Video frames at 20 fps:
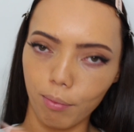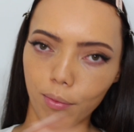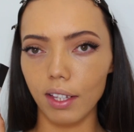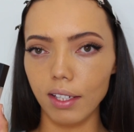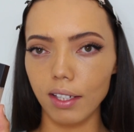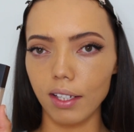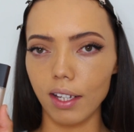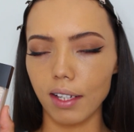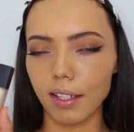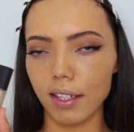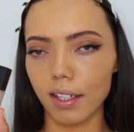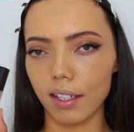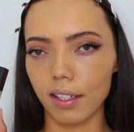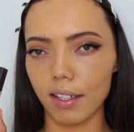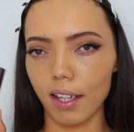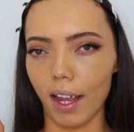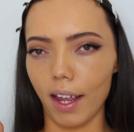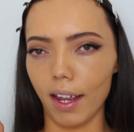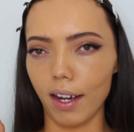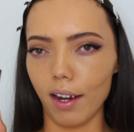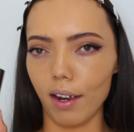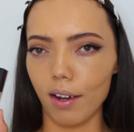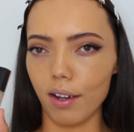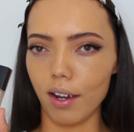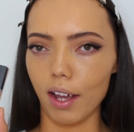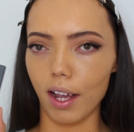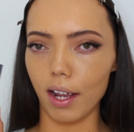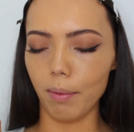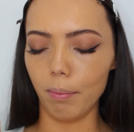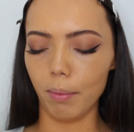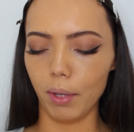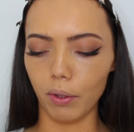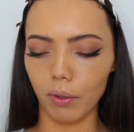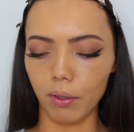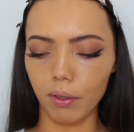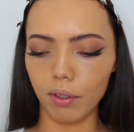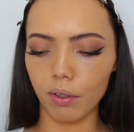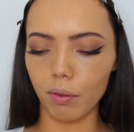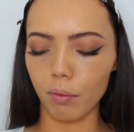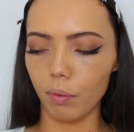This does contain 9
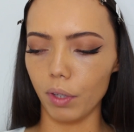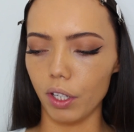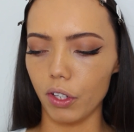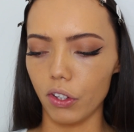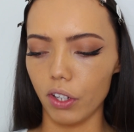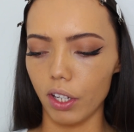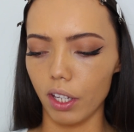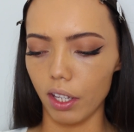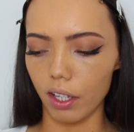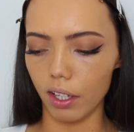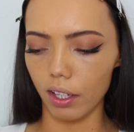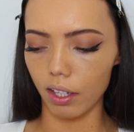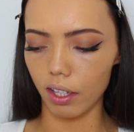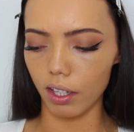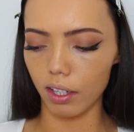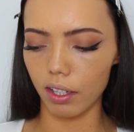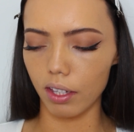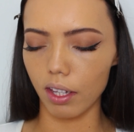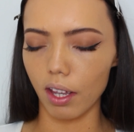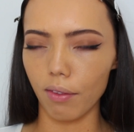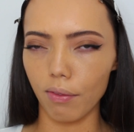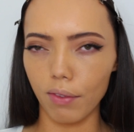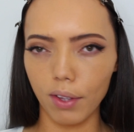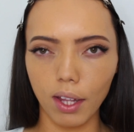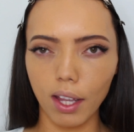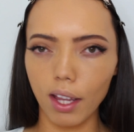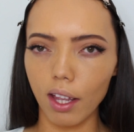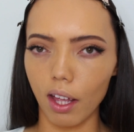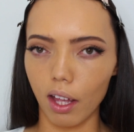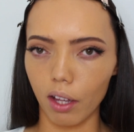mils, which is, I feel like,